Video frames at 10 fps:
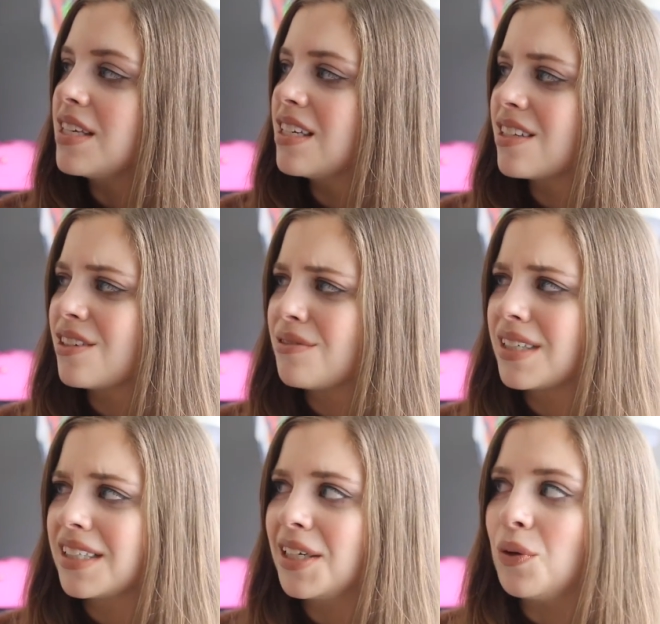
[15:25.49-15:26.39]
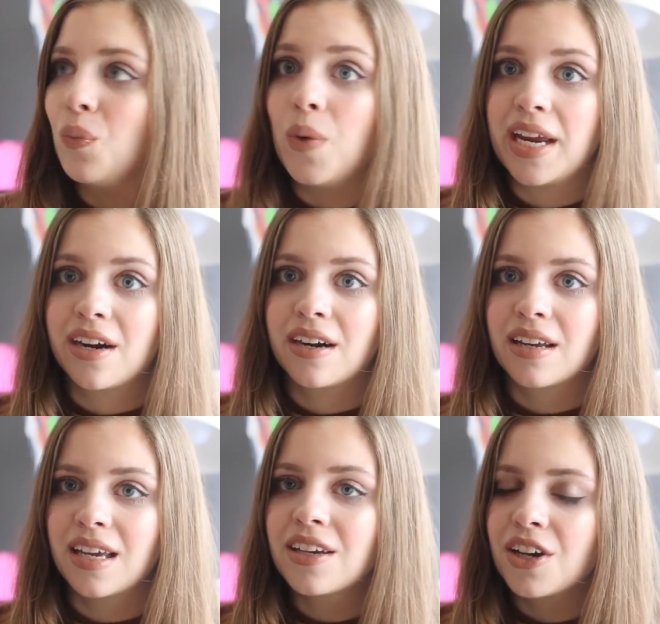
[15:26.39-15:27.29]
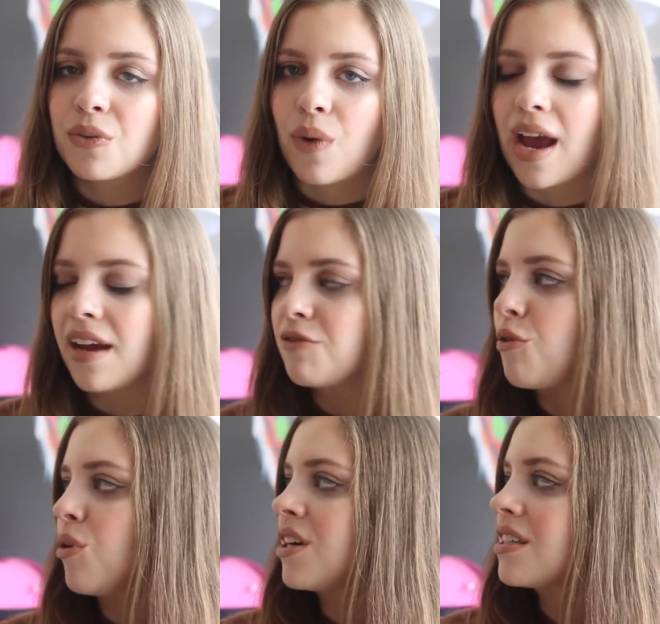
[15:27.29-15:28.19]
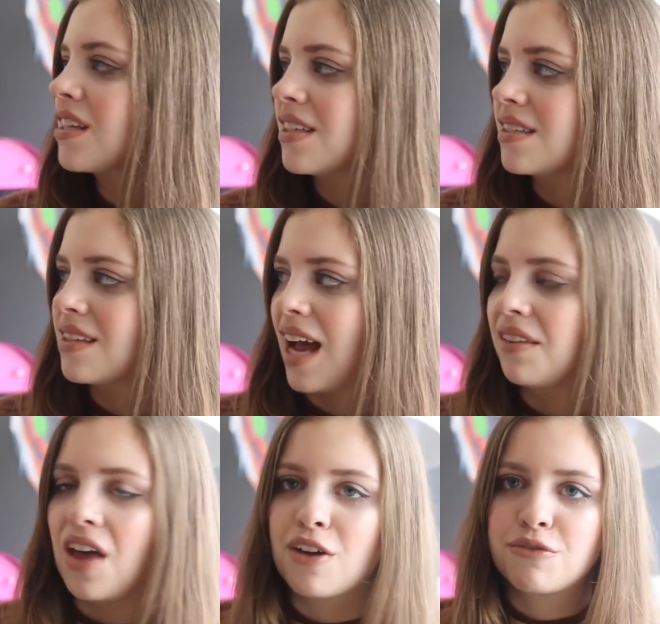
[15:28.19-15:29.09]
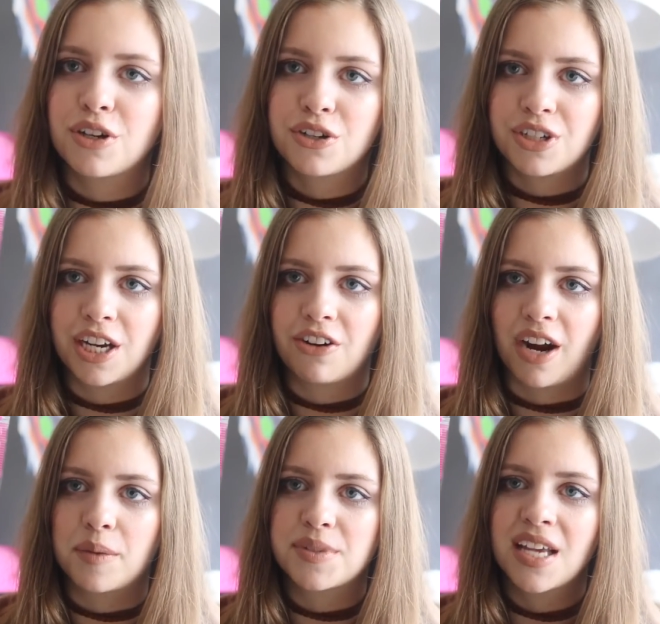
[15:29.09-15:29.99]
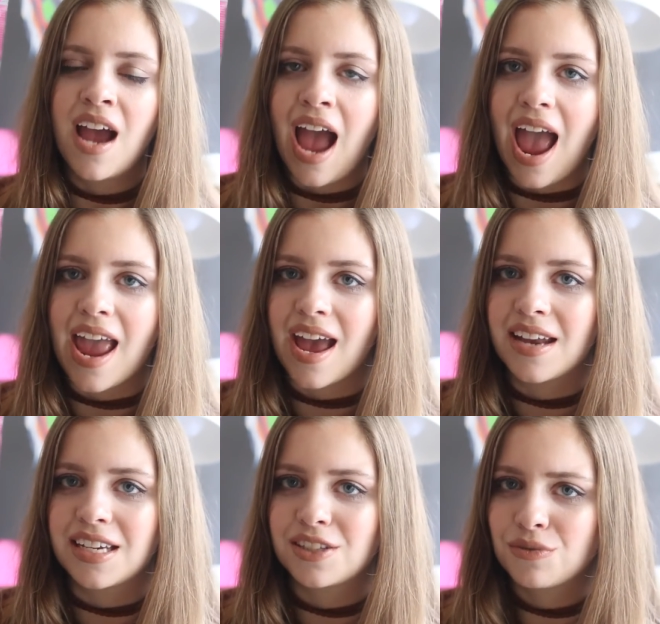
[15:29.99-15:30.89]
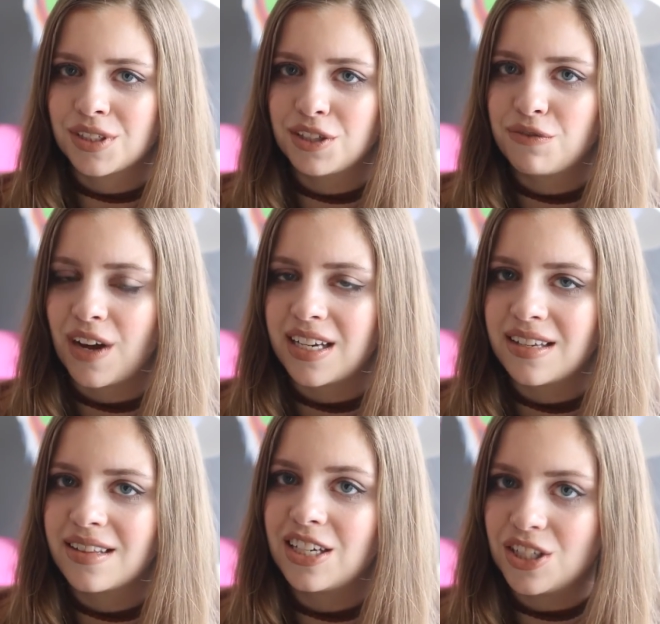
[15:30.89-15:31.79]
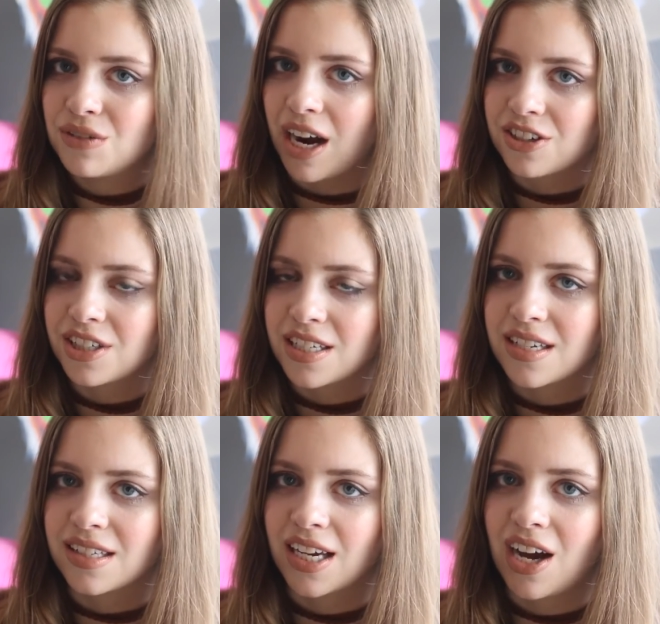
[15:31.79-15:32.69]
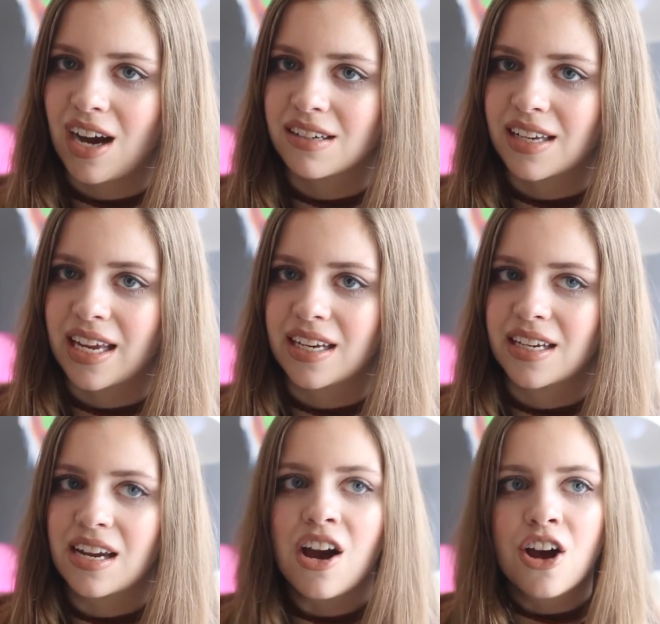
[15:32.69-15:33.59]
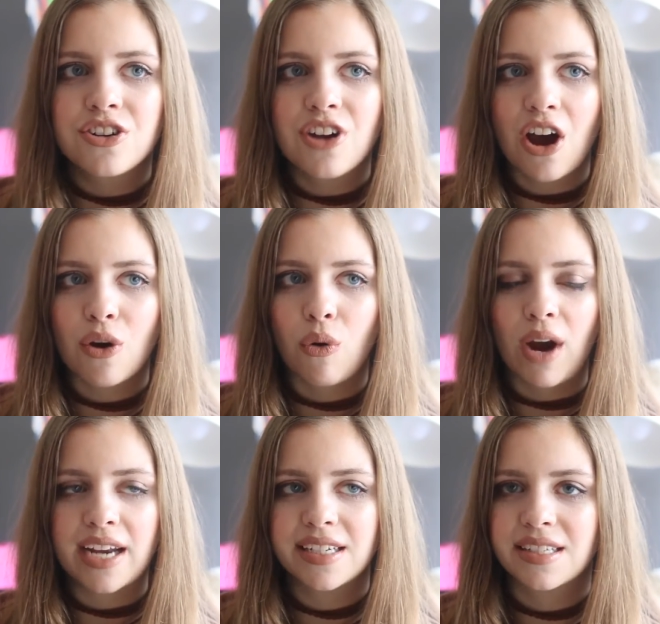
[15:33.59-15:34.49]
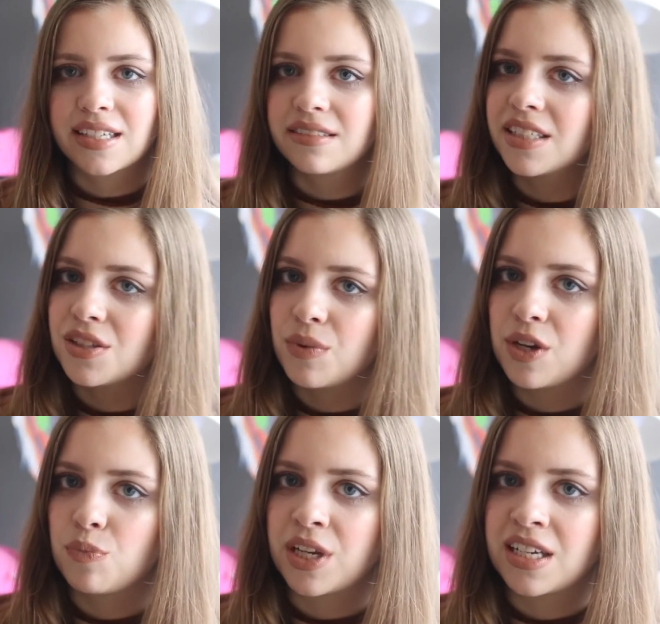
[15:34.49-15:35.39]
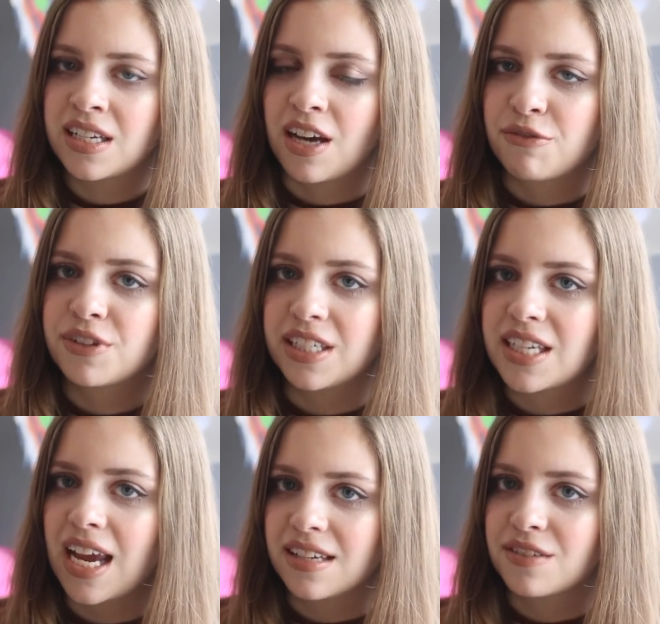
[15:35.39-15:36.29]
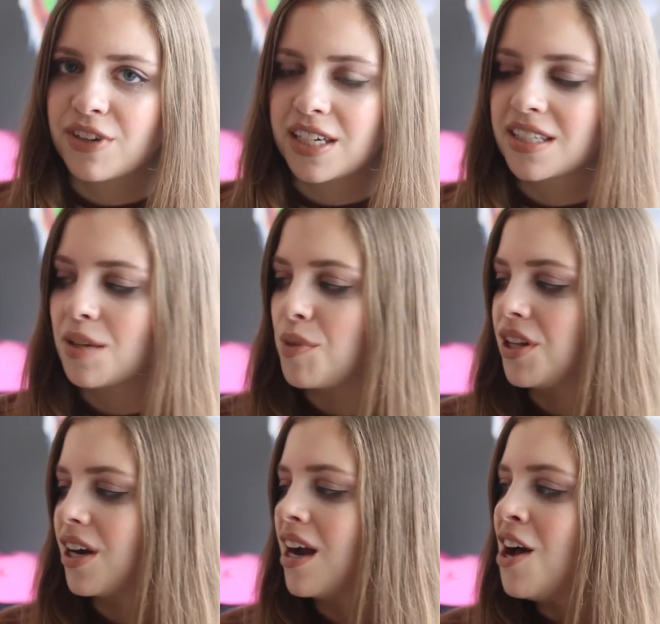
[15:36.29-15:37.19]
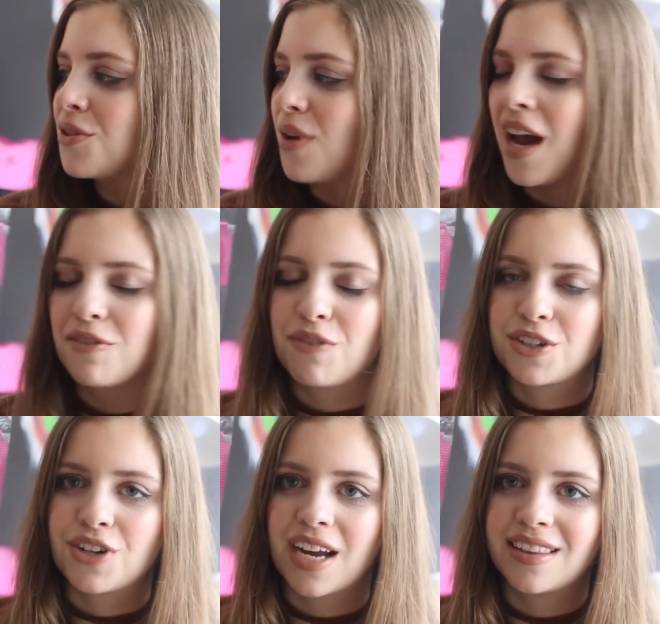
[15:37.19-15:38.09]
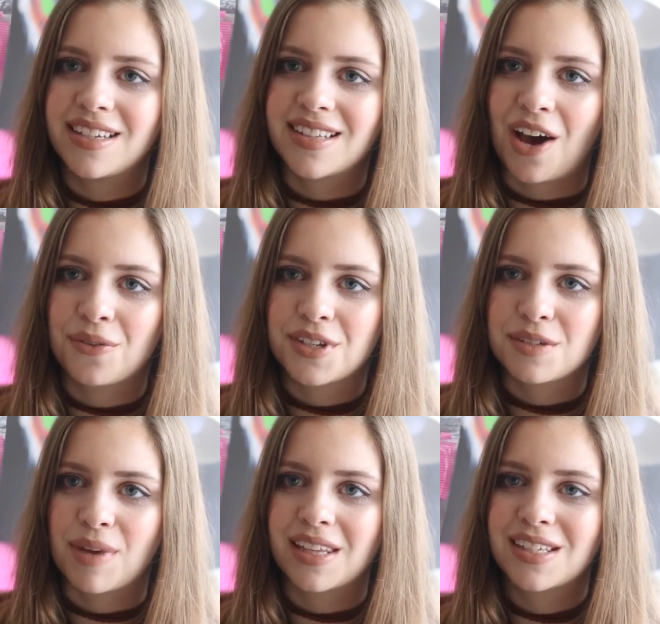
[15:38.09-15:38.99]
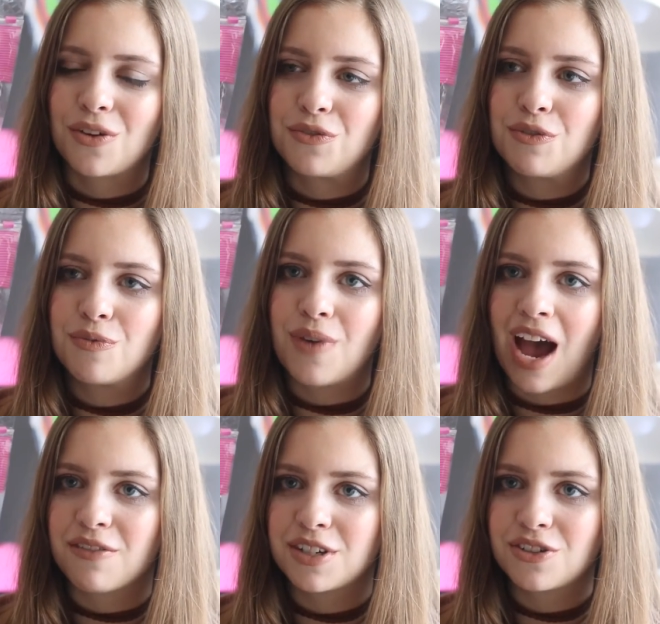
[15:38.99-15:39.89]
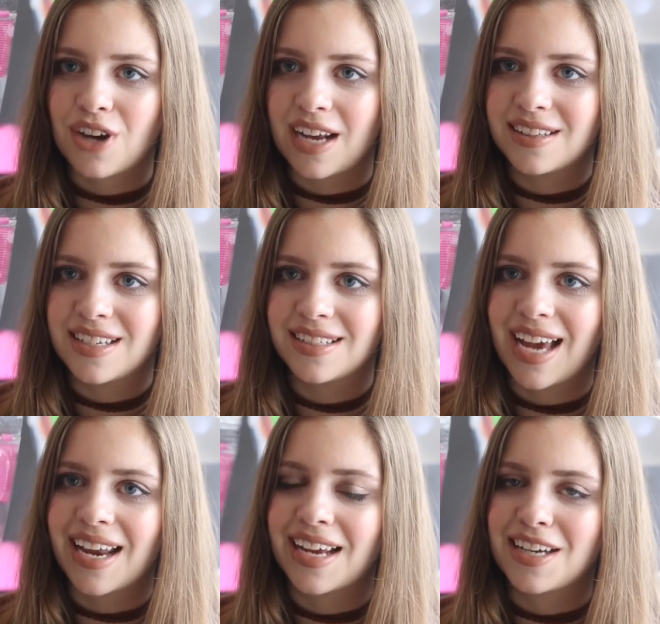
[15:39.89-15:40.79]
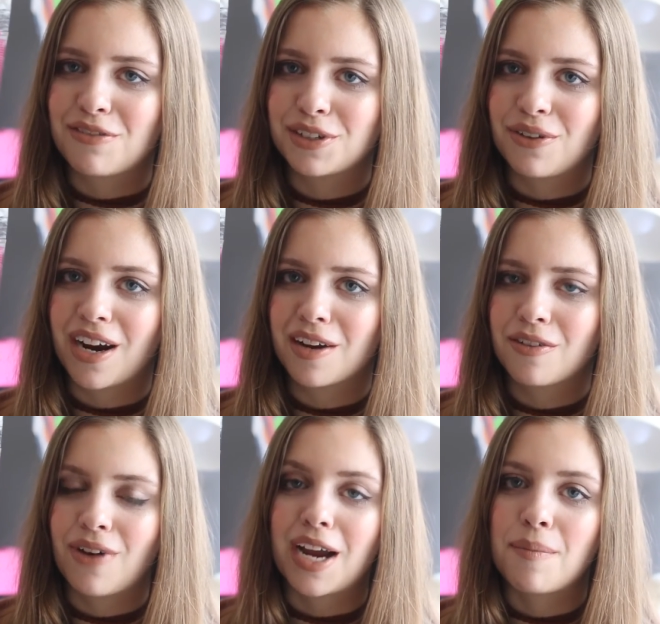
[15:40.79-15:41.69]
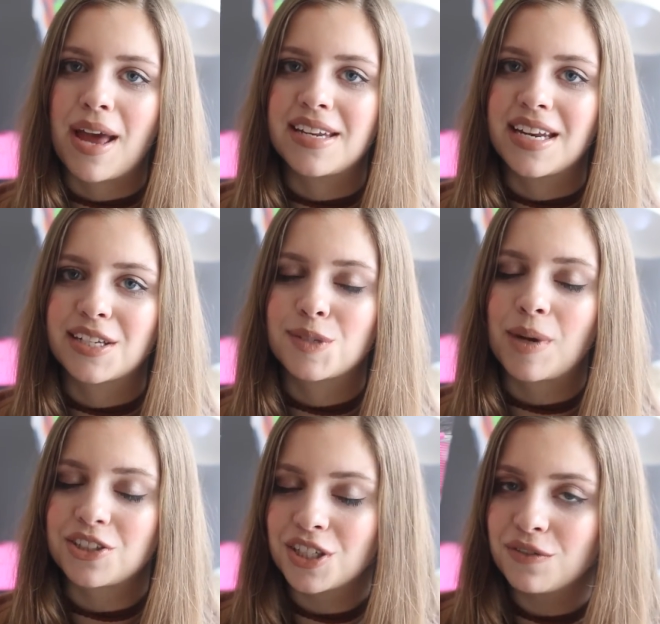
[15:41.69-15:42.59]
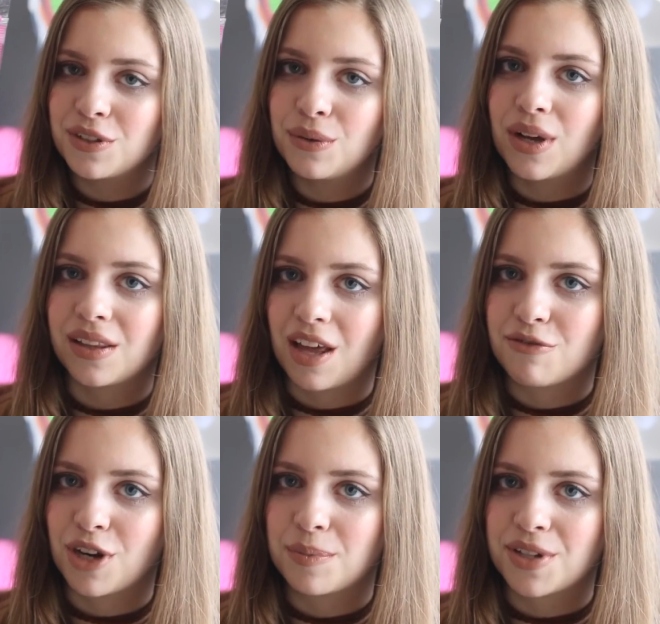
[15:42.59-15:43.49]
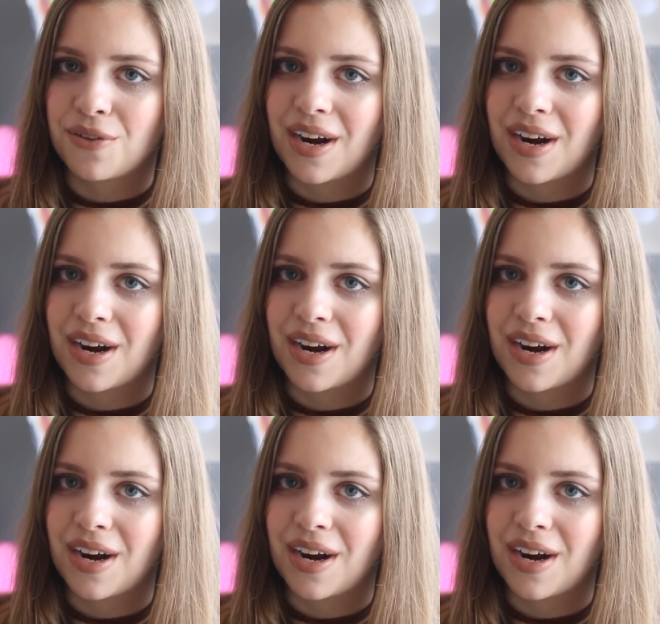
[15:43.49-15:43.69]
these are really weird in a good way of course because I love green grapes and it's really funny they do actually taste like cotton candy not quite as sickly sweet but it definitely tastes very similar so I had fun trying these out this month so if you haven't tried these yet I definitely rec recommend it especially if you love grapes